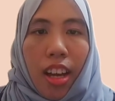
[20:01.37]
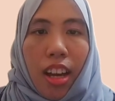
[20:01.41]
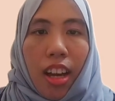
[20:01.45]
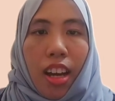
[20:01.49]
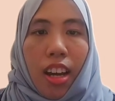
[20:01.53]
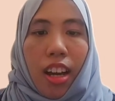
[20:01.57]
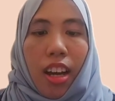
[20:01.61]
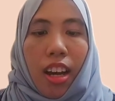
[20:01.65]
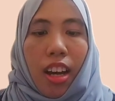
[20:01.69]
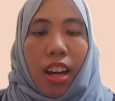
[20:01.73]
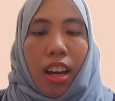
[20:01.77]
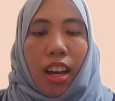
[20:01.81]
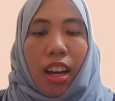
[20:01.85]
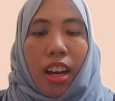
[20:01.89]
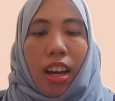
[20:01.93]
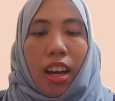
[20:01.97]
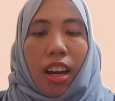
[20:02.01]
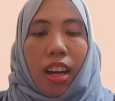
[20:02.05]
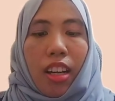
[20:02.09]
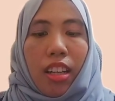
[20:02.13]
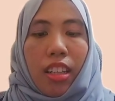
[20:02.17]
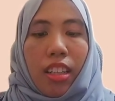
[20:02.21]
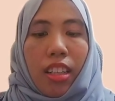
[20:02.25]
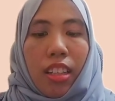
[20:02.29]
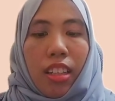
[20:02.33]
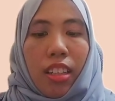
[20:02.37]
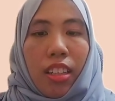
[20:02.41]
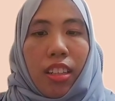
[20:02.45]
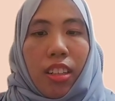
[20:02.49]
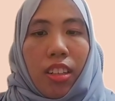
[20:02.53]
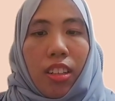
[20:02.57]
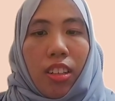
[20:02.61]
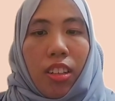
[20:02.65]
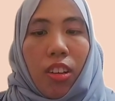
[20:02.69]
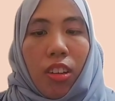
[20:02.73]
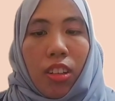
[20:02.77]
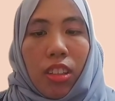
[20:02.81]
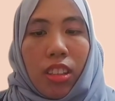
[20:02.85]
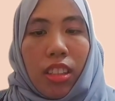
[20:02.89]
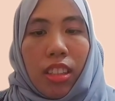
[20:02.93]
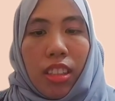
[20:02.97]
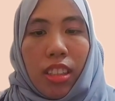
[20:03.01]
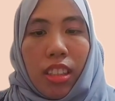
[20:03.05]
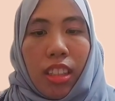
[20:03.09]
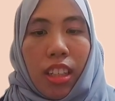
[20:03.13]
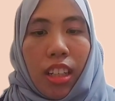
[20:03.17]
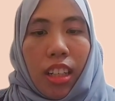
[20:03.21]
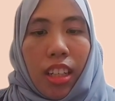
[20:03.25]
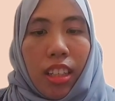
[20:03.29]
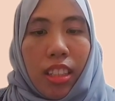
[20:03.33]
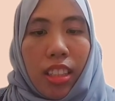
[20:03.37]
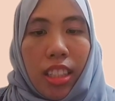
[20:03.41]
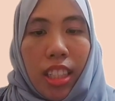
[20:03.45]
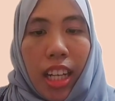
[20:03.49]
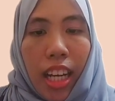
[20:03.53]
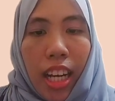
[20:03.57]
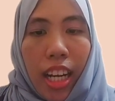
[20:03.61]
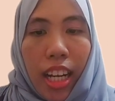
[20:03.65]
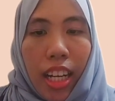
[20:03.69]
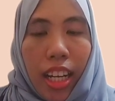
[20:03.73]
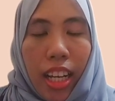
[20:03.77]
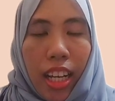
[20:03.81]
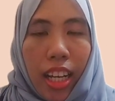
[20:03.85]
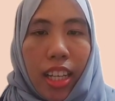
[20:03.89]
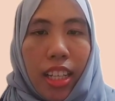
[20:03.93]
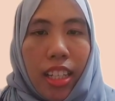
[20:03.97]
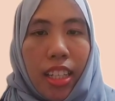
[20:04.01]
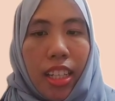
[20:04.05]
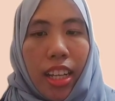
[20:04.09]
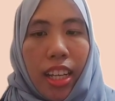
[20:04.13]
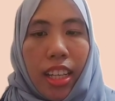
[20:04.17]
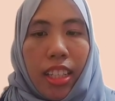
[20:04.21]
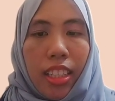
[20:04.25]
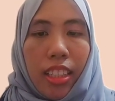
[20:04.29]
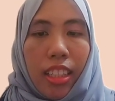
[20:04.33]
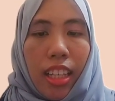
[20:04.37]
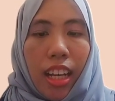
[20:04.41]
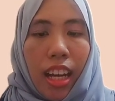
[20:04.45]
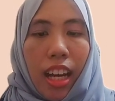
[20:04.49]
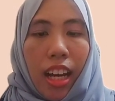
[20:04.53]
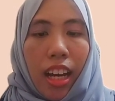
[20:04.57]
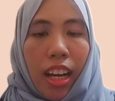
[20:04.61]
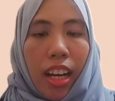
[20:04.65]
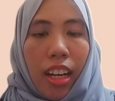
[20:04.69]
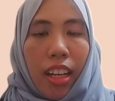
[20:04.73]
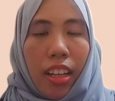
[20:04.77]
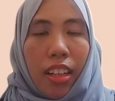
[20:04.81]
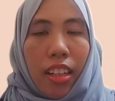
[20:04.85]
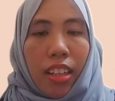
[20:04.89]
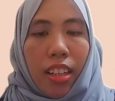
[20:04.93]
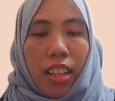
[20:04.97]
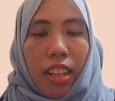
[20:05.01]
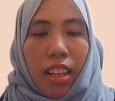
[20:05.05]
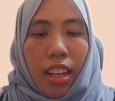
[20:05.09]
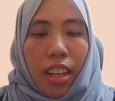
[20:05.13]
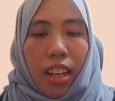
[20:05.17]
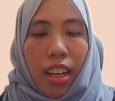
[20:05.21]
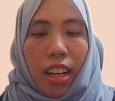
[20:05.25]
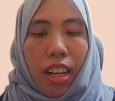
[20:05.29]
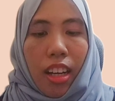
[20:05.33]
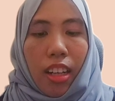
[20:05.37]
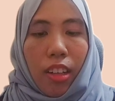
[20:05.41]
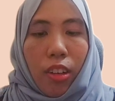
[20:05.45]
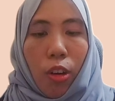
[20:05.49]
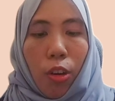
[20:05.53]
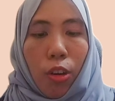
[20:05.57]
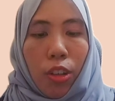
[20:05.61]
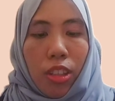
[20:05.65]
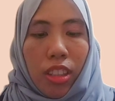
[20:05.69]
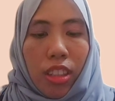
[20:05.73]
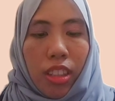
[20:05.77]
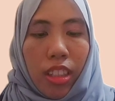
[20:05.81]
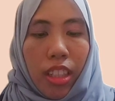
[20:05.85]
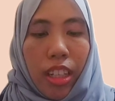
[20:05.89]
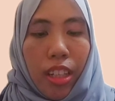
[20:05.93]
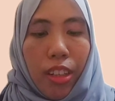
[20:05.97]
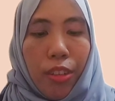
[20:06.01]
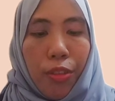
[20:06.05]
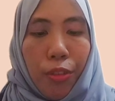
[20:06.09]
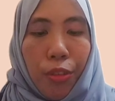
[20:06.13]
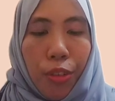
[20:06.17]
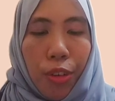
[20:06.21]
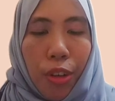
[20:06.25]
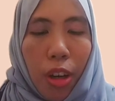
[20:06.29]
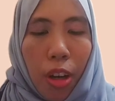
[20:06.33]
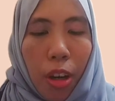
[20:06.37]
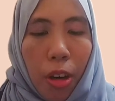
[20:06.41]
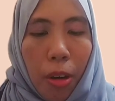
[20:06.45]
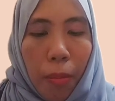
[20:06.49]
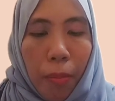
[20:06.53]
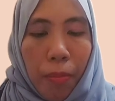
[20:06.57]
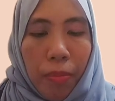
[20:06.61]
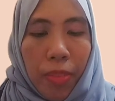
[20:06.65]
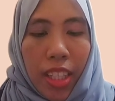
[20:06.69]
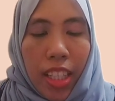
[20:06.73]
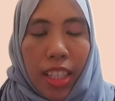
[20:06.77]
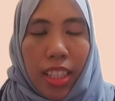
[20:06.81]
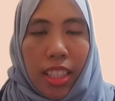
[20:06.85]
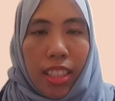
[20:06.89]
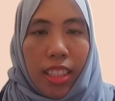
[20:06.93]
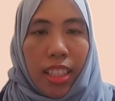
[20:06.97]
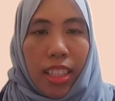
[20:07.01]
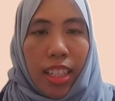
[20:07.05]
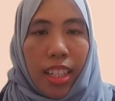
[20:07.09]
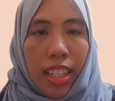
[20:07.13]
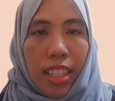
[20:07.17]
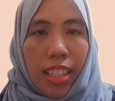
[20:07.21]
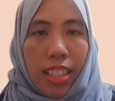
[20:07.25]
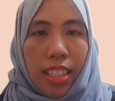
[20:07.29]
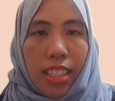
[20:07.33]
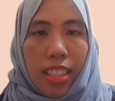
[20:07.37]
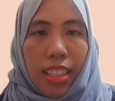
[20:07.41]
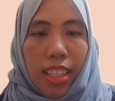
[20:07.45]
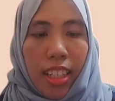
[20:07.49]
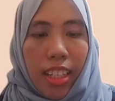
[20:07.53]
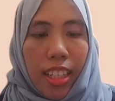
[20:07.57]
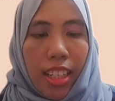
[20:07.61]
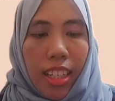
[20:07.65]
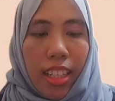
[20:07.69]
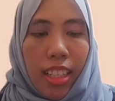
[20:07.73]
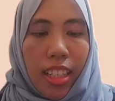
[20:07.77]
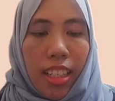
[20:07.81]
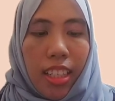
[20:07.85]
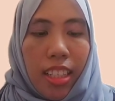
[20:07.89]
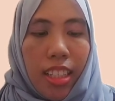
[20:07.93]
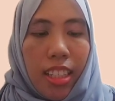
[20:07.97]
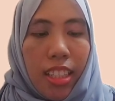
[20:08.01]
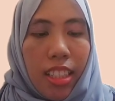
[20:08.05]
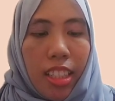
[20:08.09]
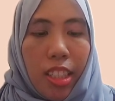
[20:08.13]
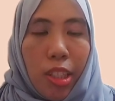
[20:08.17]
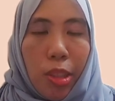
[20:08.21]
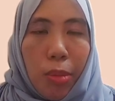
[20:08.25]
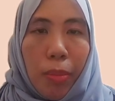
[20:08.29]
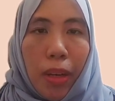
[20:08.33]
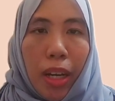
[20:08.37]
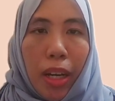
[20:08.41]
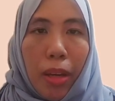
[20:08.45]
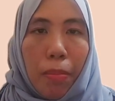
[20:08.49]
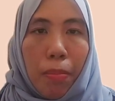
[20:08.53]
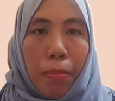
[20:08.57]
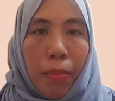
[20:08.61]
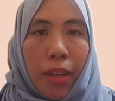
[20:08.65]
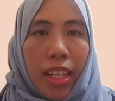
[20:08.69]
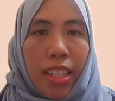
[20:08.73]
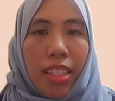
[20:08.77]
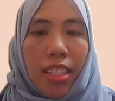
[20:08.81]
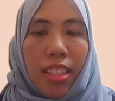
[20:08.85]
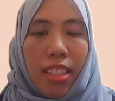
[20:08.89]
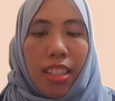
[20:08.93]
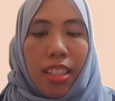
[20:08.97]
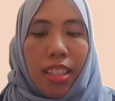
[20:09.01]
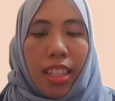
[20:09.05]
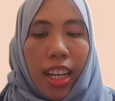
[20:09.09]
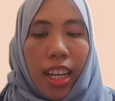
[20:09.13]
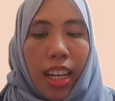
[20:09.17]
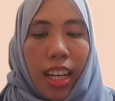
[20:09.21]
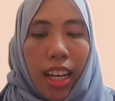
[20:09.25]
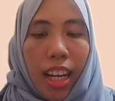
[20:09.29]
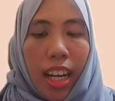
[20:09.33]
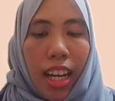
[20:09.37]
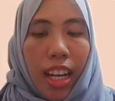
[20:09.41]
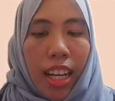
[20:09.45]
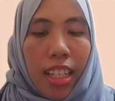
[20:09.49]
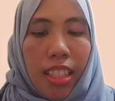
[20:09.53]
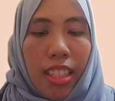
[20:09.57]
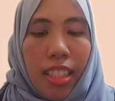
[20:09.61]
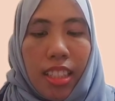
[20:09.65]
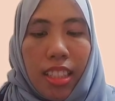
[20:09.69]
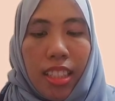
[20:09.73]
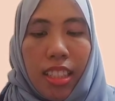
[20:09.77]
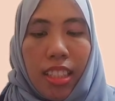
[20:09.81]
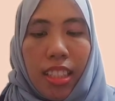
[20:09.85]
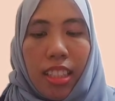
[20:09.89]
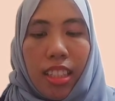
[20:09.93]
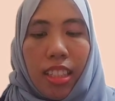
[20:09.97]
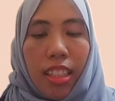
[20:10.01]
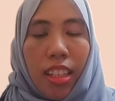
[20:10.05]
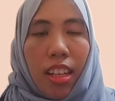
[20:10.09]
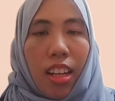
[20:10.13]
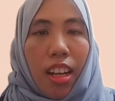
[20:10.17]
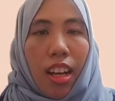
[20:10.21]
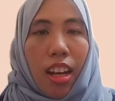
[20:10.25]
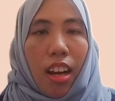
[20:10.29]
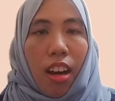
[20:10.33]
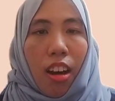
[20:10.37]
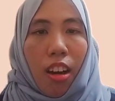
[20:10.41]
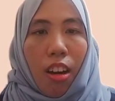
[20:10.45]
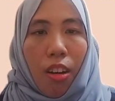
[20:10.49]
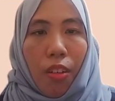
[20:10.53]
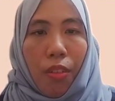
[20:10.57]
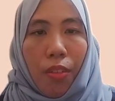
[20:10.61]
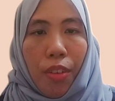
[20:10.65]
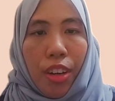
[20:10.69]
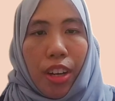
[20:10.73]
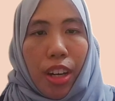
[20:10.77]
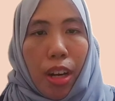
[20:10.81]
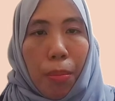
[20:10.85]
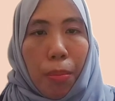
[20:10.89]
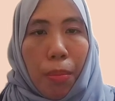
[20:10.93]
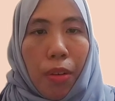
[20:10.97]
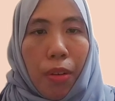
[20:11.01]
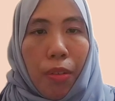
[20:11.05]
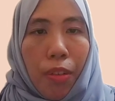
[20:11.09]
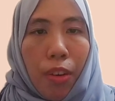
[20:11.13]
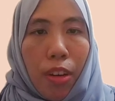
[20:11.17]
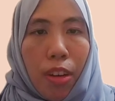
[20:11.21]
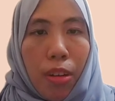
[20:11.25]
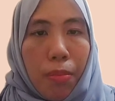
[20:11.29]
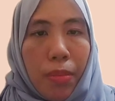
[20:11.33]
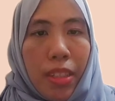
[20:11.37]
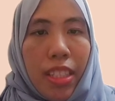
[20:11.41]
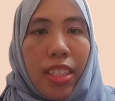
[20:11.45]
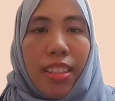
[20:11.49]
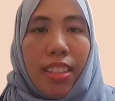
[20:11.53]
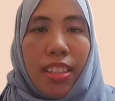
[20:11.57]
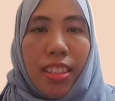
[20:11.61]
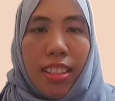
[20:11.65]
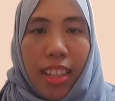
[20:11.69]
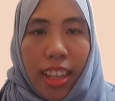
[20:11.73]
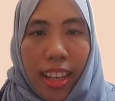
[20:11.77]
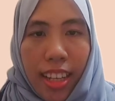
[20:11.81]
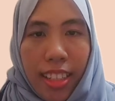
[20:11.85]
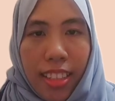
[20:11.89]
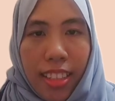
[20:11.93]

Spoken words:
Those chart and data contain from sales trend analysis by month chart until overall performance chart.